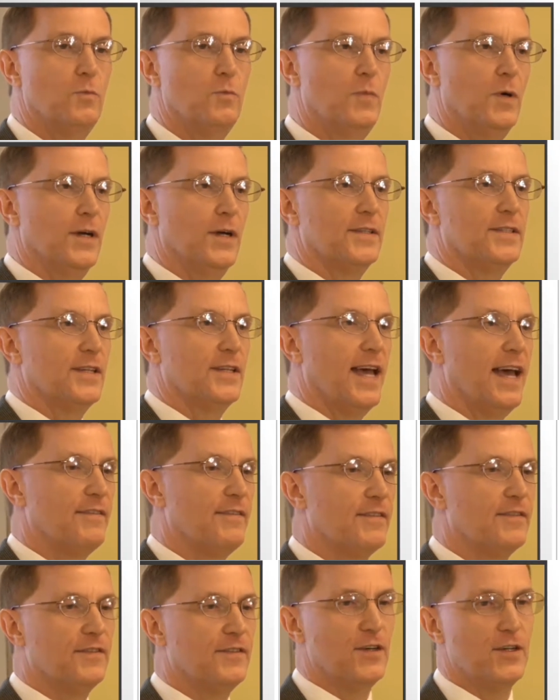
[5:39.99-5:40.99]
but to
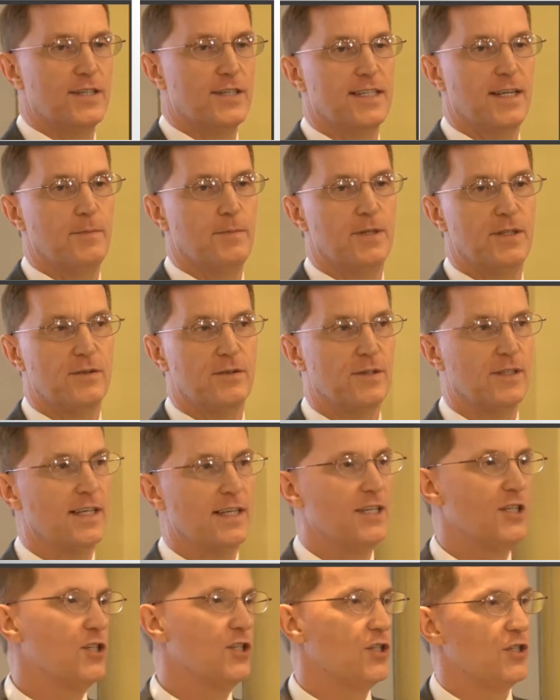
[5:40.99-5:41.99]
have the first step in the
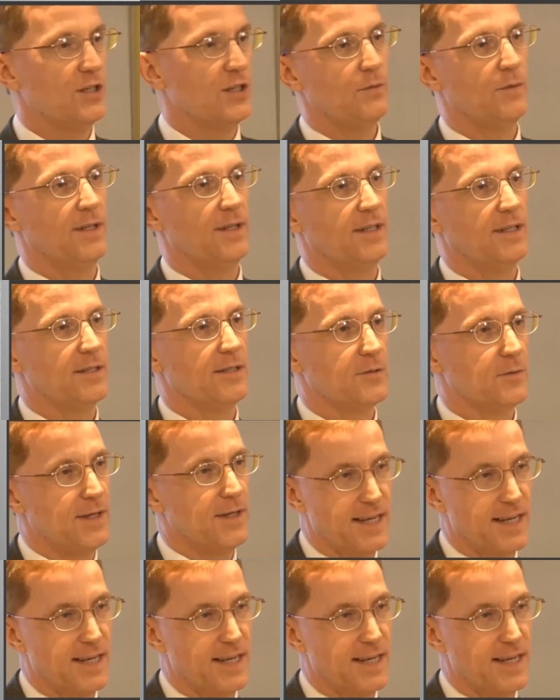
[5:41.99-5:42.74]
relationship with us,